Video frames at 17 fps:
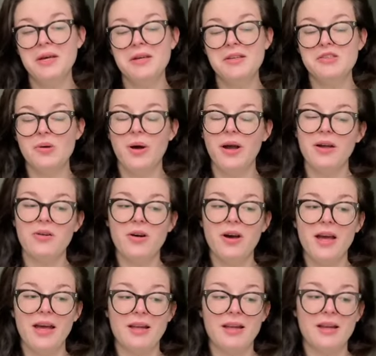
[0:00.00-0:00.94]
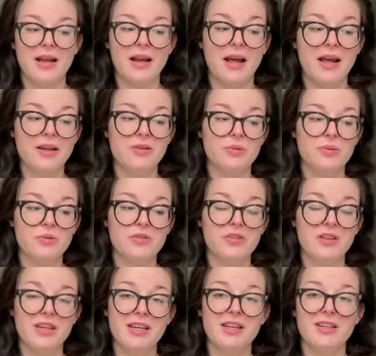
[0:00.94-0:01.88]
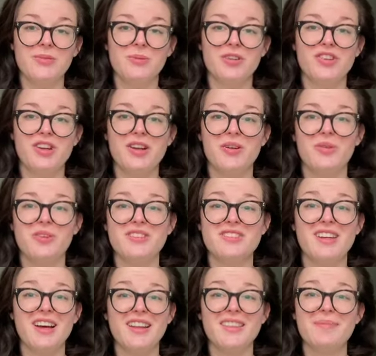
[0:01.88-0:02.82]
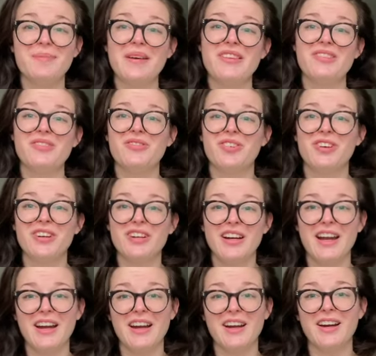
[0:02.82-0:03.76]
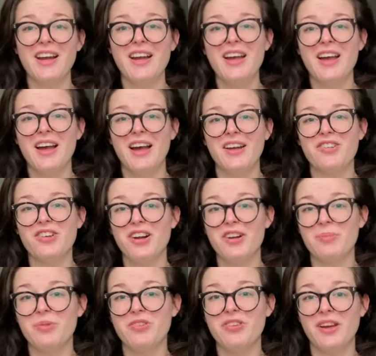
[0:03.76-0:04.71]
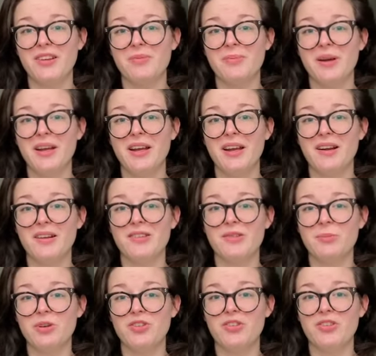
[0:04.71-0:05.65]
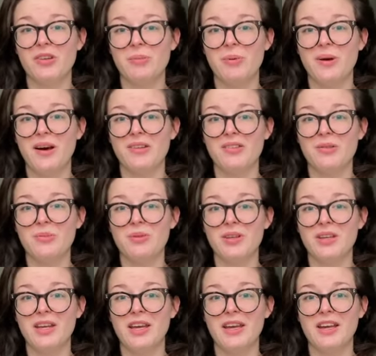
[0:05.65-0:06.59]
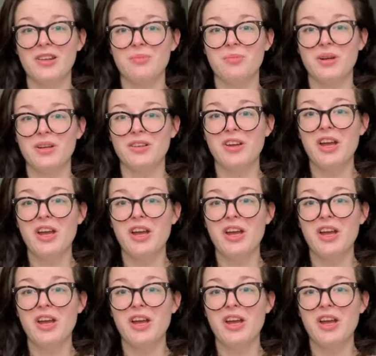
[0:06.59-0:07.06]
So I go ahead and I use the heat, which I know is not the best for your hair. I try to protect my hair as much as I possibly can, but